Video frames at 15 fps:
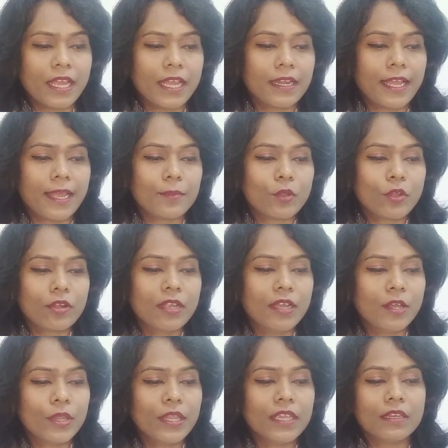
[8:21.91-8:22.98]
and I am not
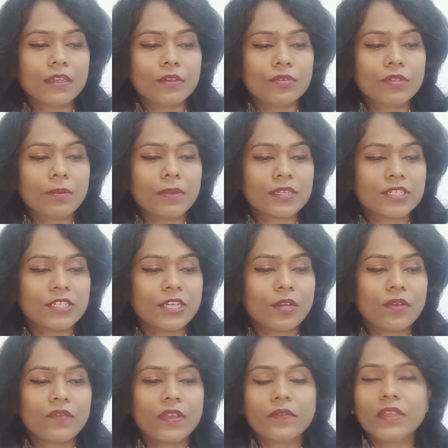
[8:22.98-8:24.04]
going into the much detail
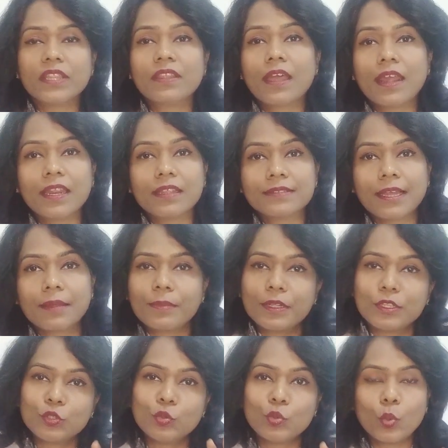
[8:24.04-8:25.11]
of giving their
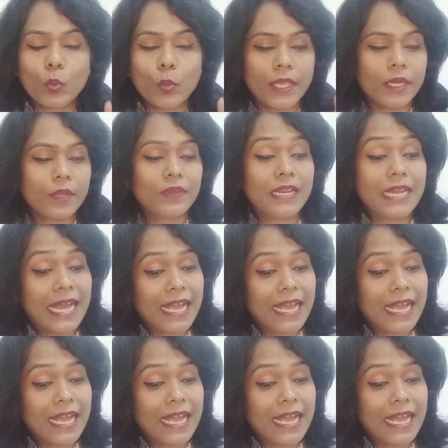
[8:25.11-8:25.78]
examples, you know very well.